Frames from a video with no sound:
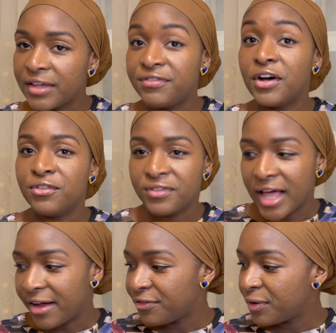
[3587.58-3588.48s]
fell
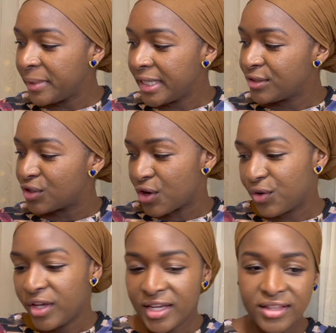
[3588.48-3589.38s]
flat for me. So
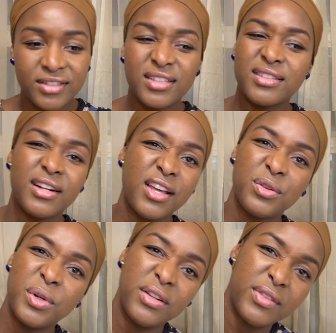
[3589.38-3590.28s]
this is another
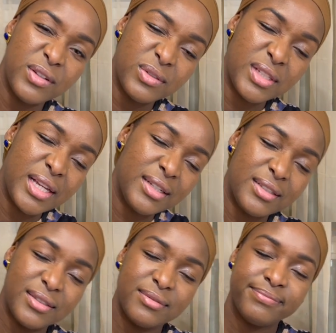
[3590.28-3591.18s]
one of those,
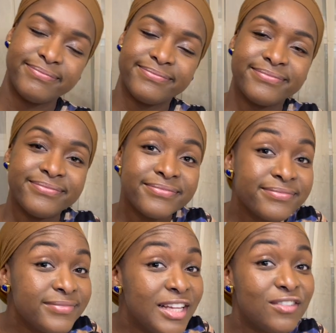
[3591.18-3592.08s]
like,
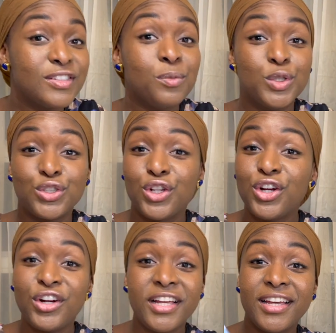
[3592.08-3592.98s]
if someone's
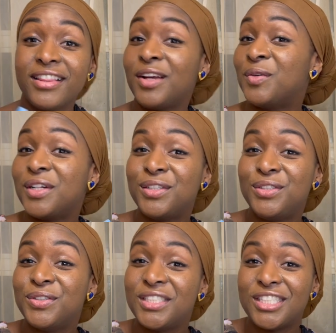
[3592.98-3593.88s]
learning and they want to
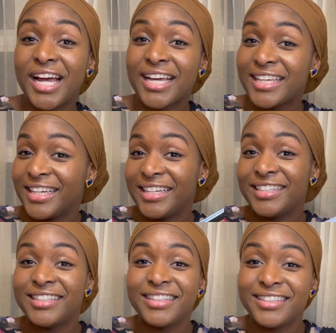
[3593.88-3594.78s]
do a
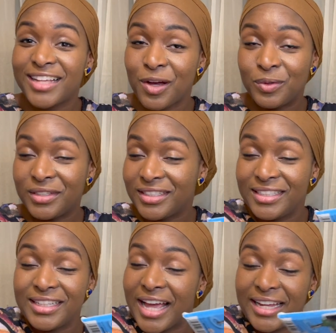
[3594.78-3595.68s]
jacket, I would
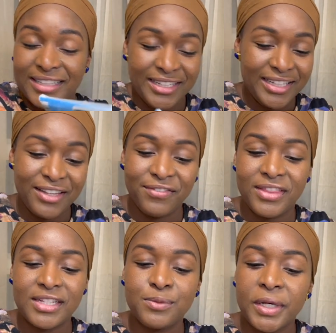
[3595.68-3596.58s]
gladly gift
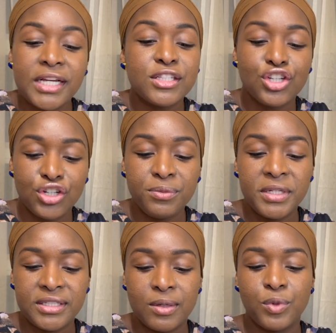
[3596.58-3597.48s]
this because it could
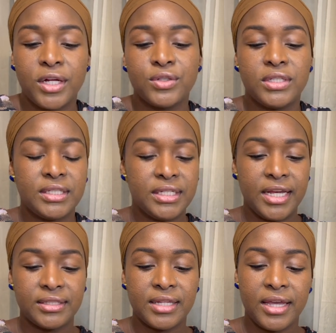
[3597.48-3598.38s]
be someone else's
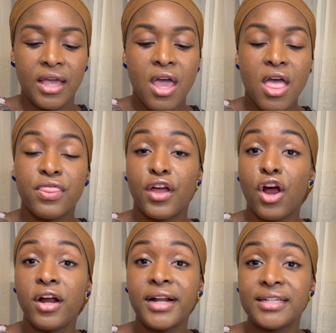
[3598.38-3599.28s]
taste. Like, there
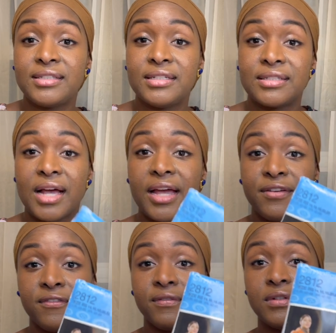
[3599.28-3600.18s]
are nice
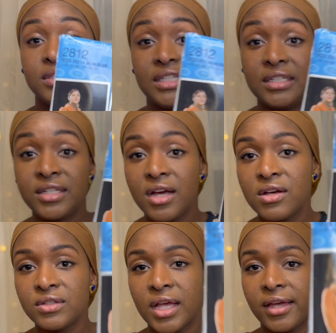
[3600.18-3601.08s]
design
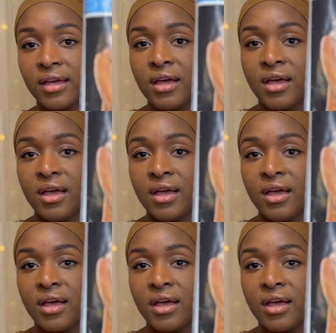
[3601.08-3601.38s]
details, like